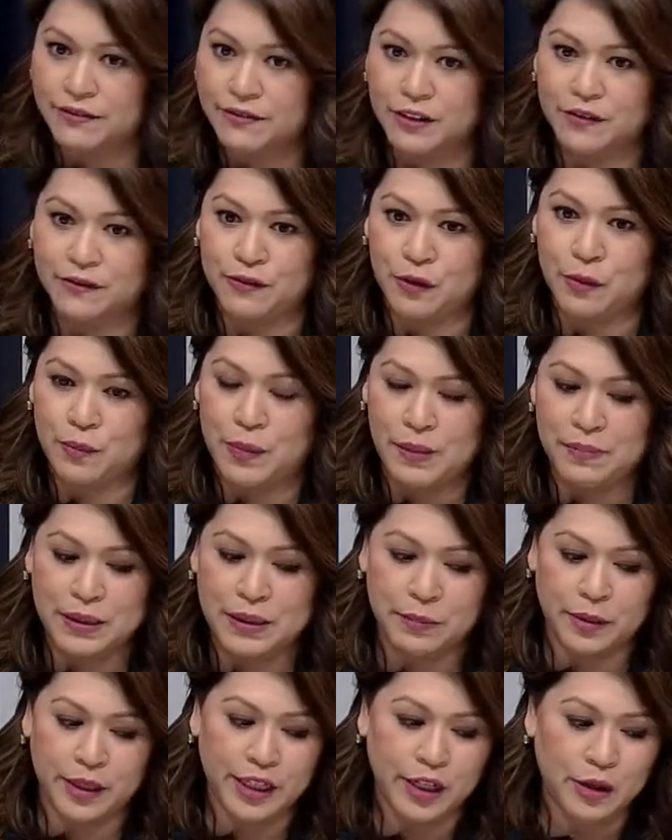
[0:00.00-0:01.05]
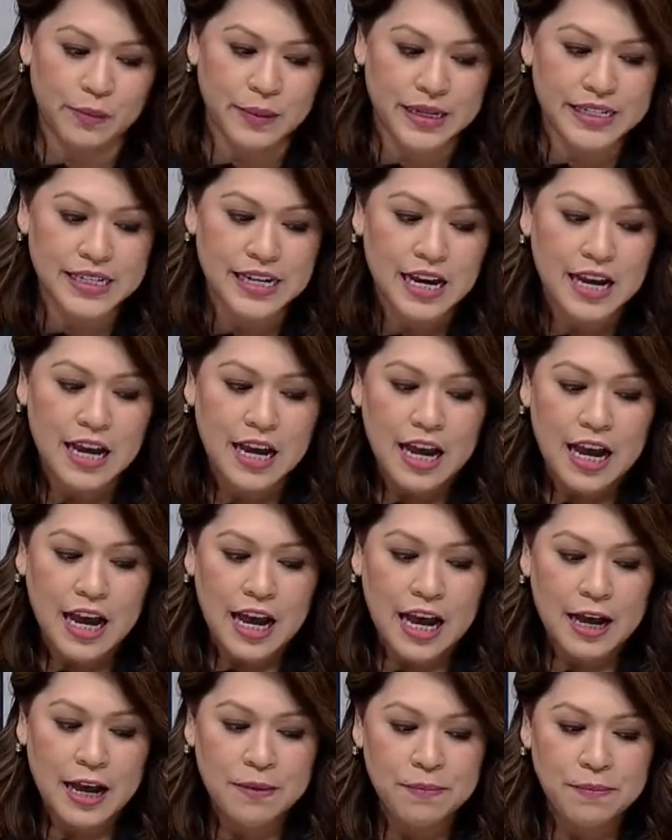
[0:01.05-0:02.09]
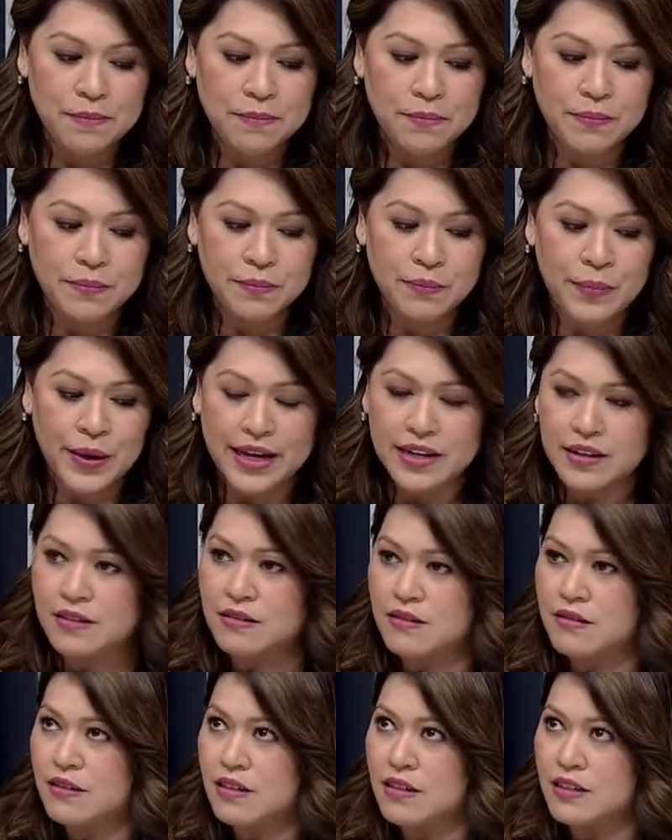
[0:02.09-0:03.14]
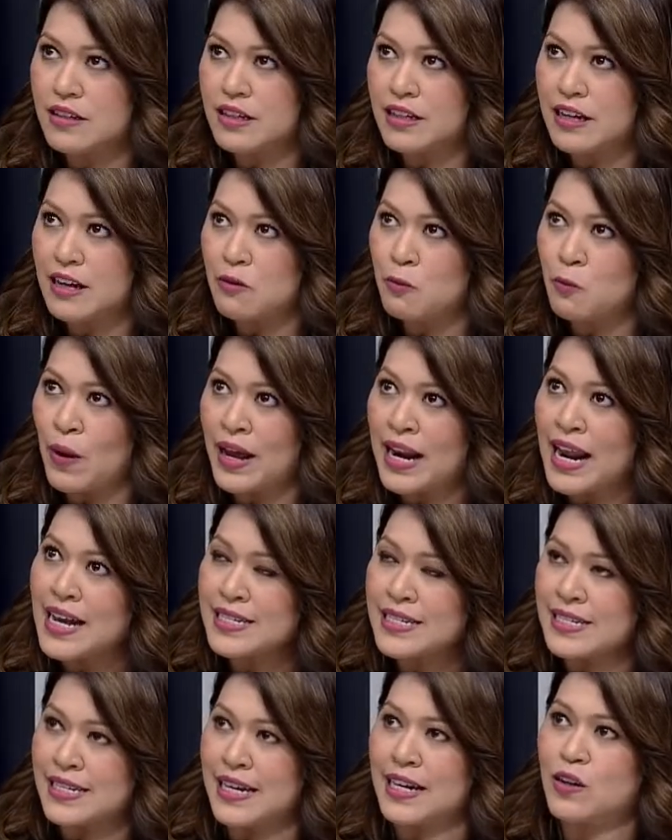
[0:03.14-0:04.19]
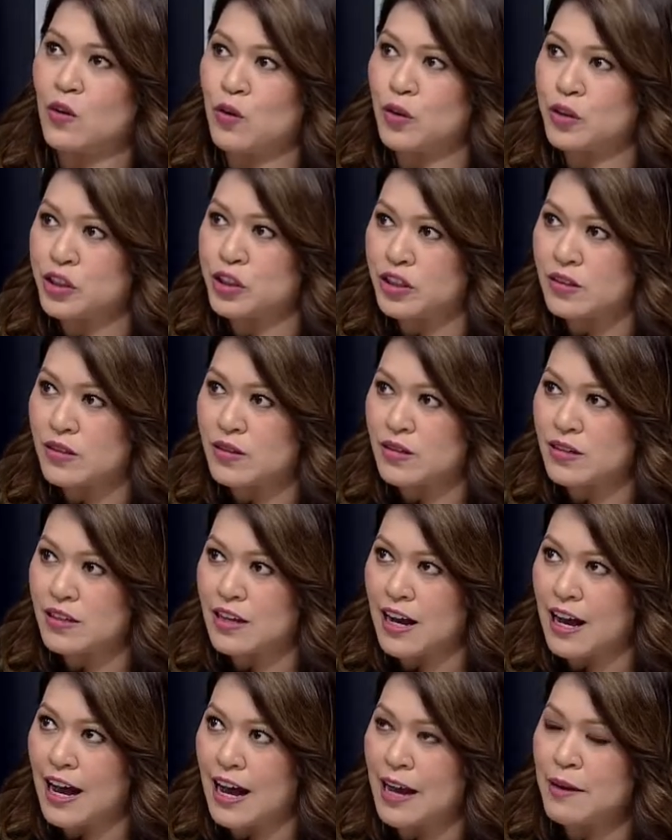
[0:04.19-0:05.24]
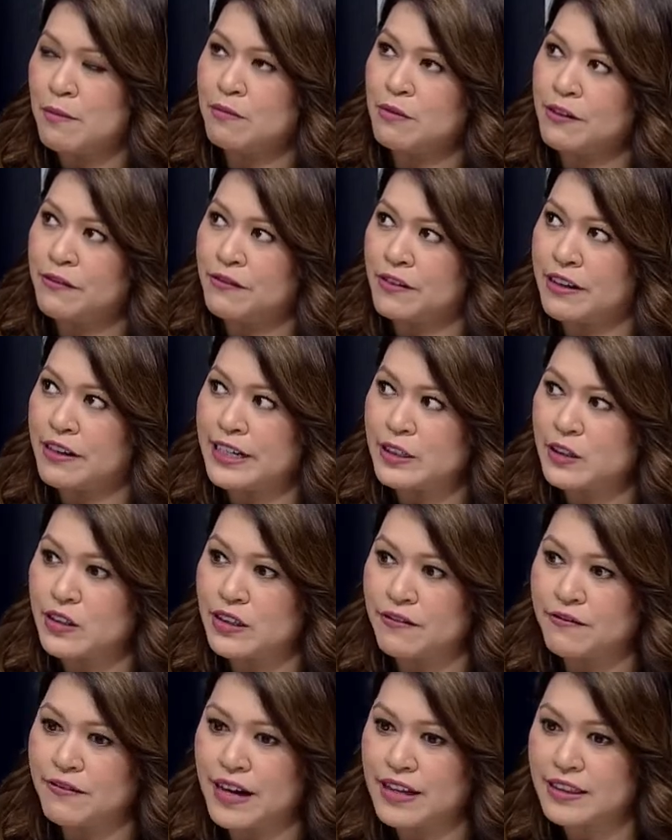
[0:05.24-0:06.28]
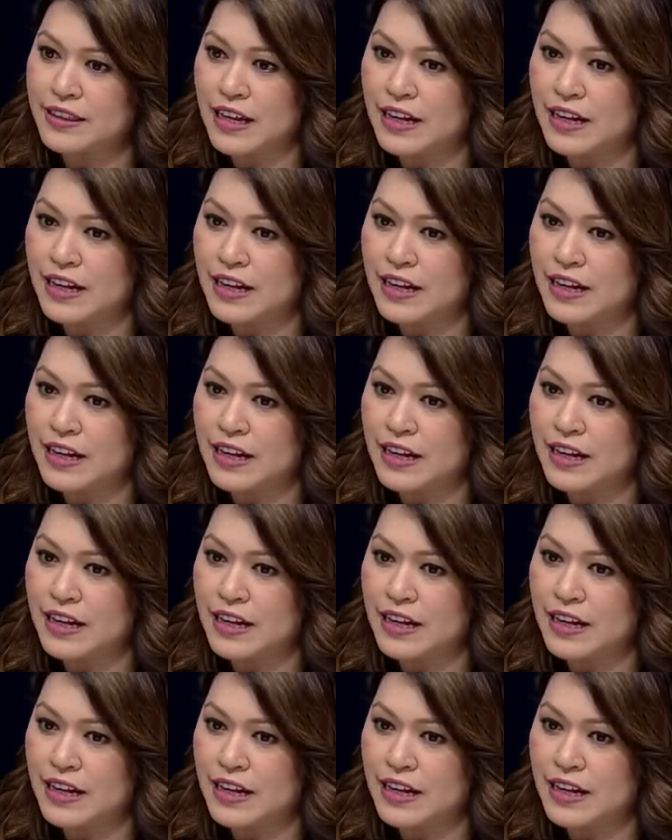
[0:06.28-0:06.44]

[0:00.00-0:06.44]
So that will be wonderful for public procurement. Um, but when I say cautious, I'm